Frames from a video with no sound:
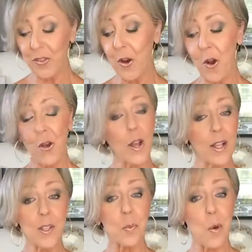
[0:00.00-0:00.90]
There are
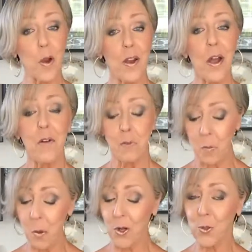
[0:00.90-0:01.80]
lots more for
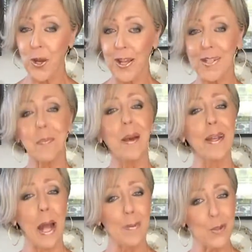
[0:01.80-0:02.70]
more trays, but
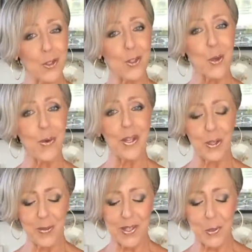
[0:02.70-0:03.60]
I'm just showing you
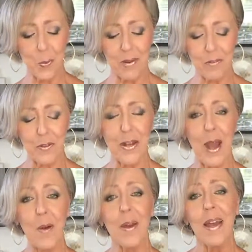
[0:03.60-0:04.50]
this one for now.